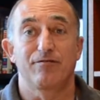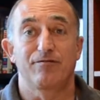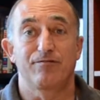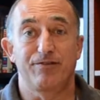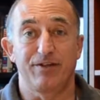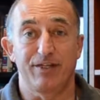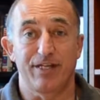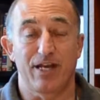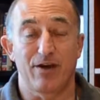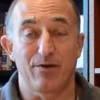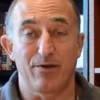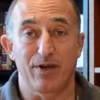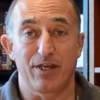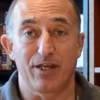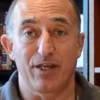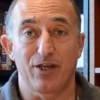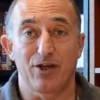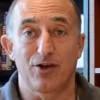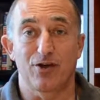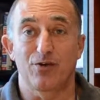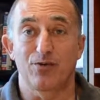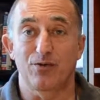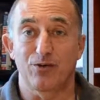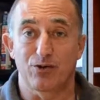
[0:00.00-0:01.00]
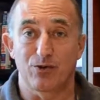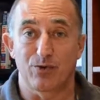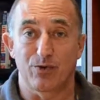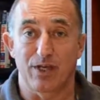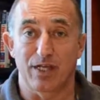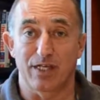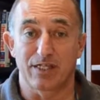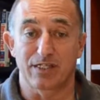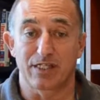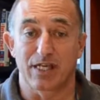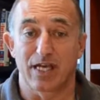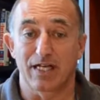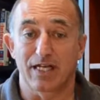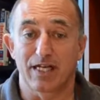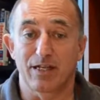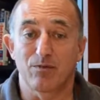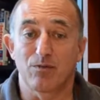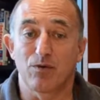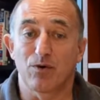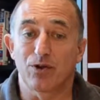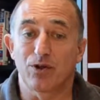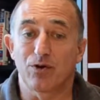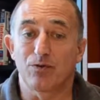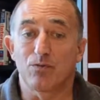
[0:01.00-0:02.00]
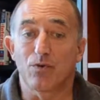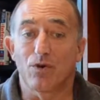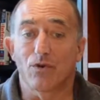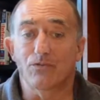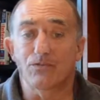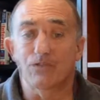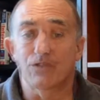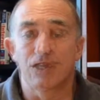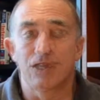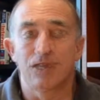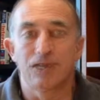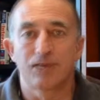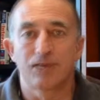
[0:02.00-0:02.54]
videoing you, doing exactly what you want.